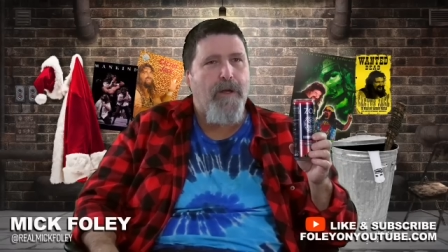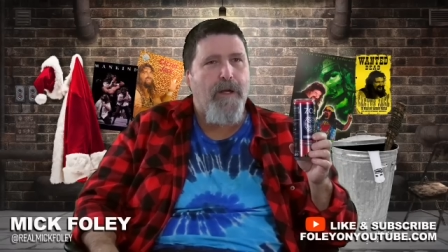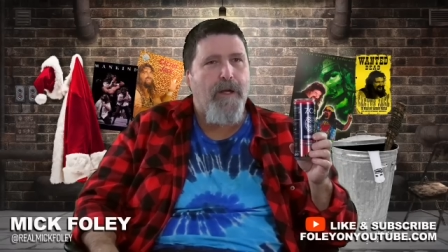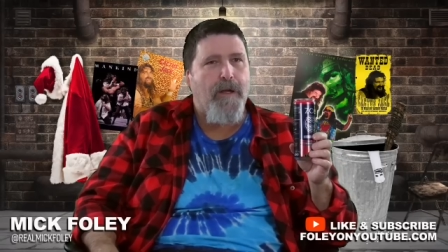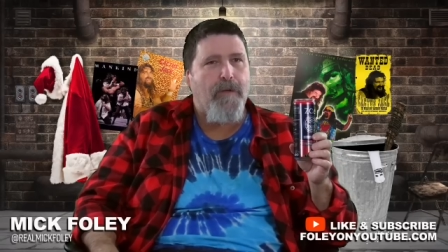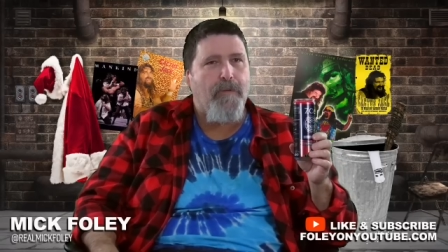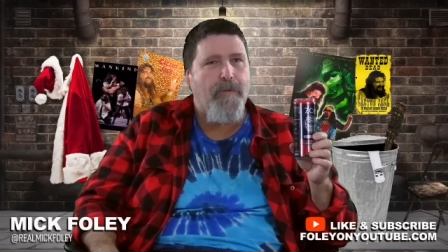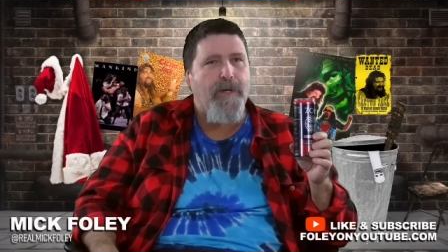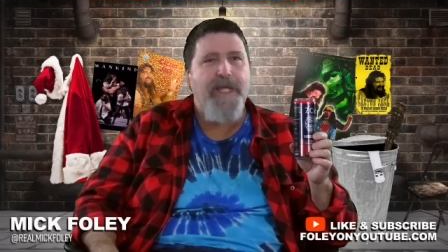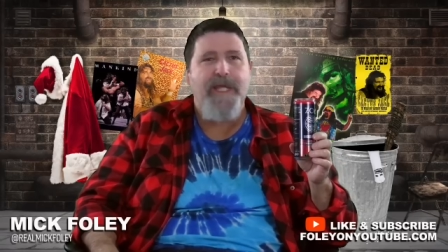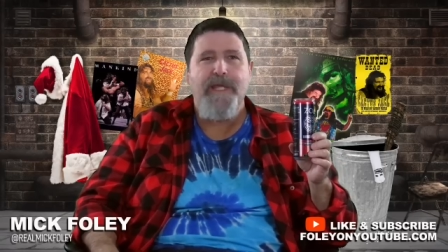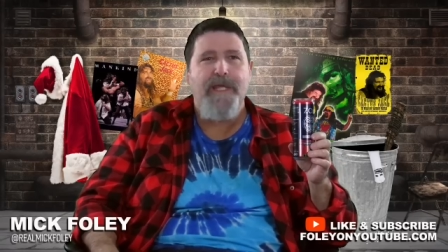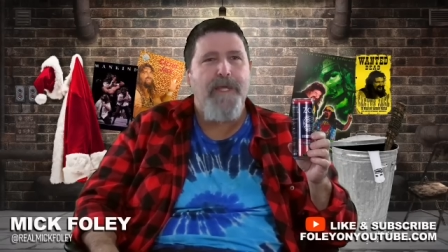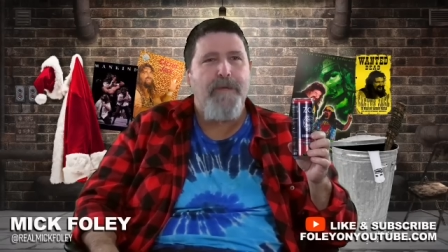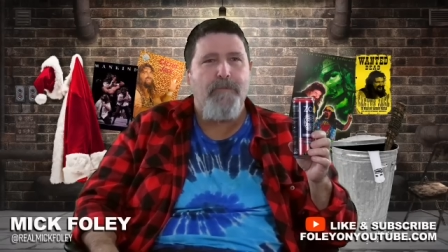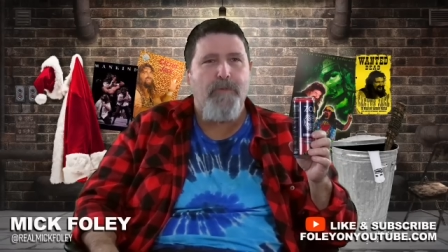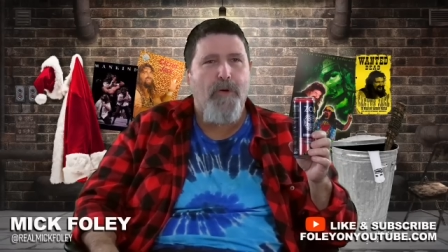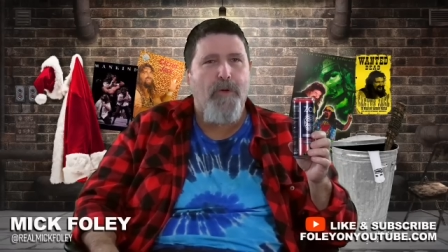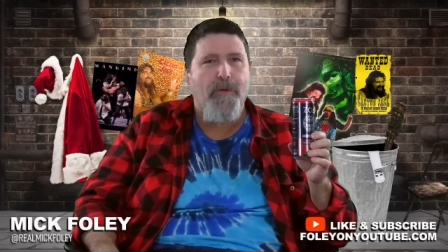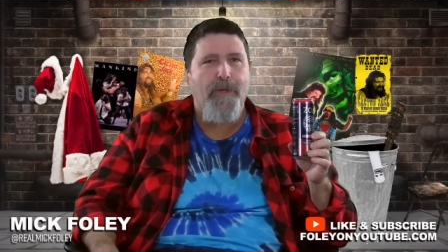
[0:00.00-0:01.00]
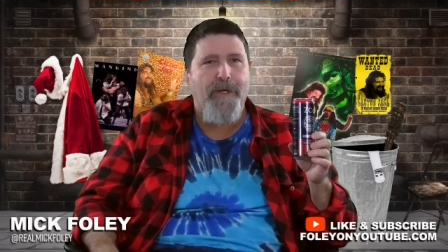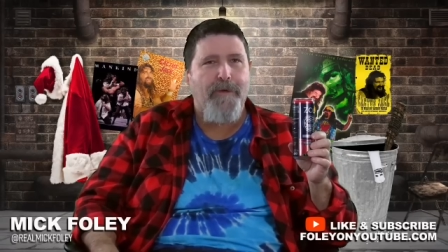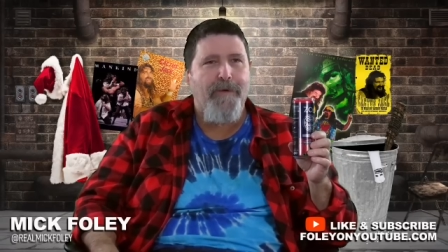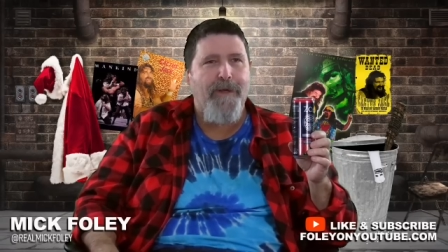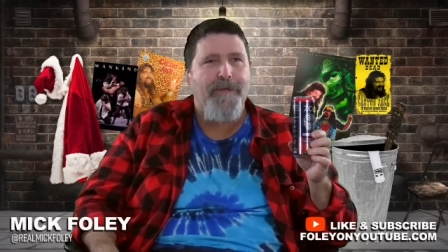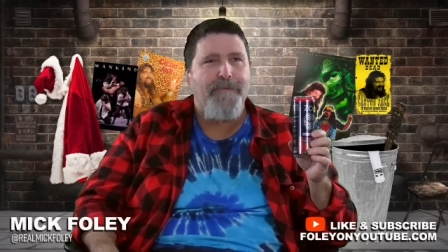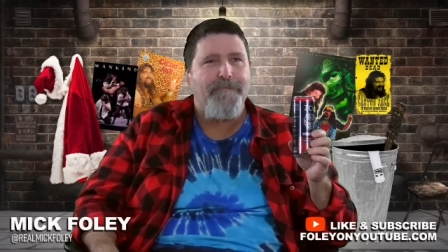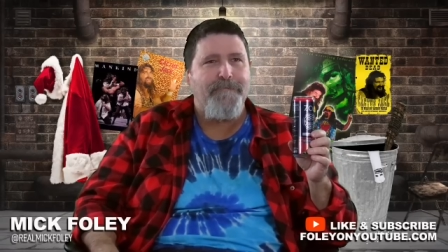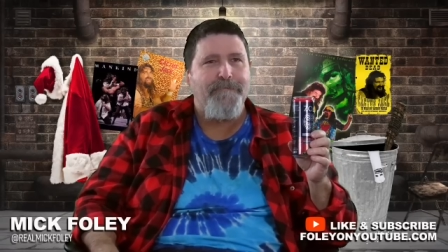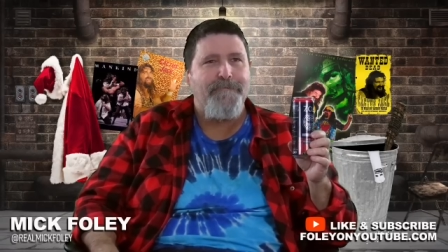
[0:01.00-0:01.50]
uh, we can keep rolling,
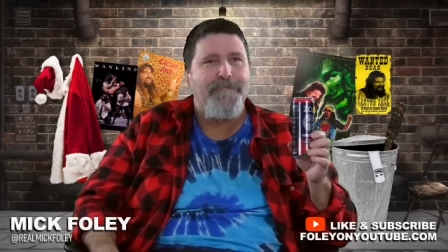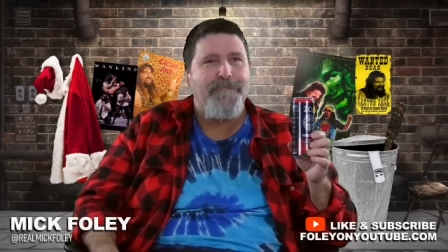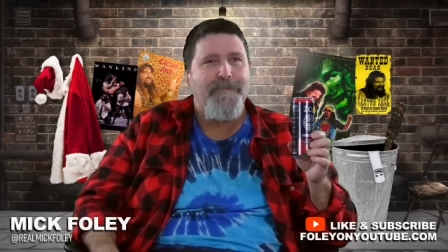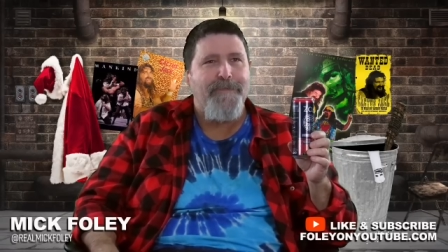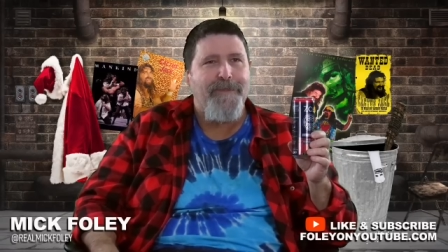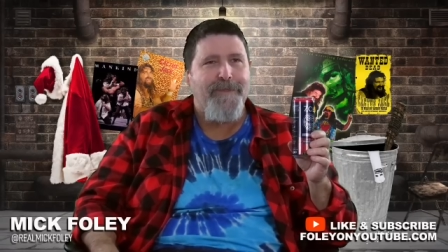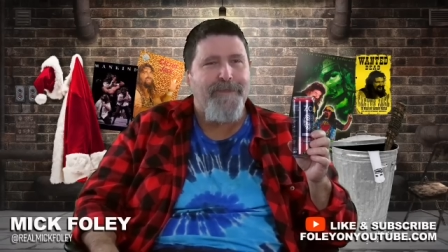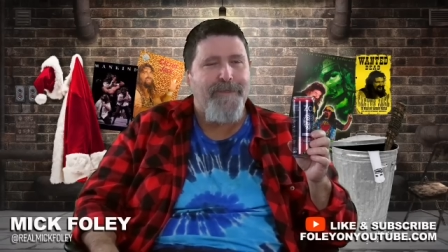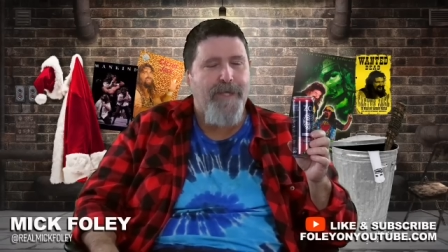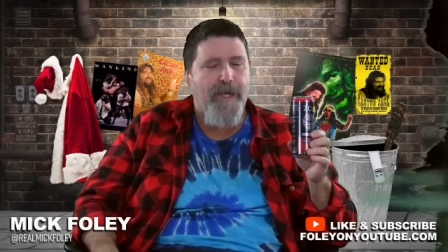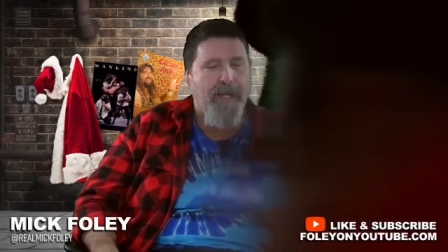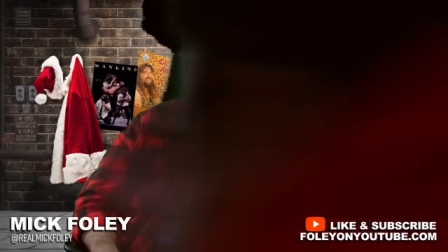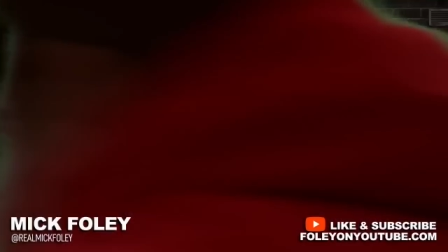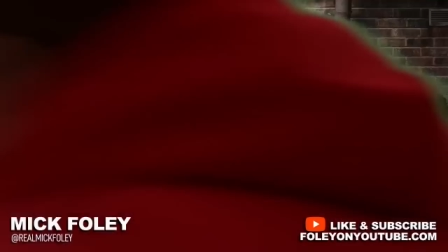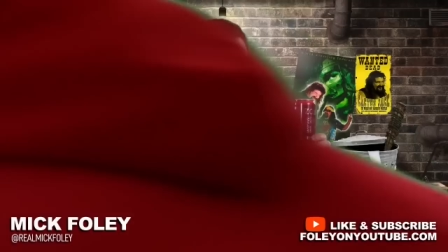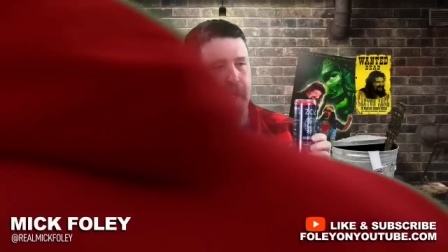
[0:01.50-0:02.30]
right? Uh,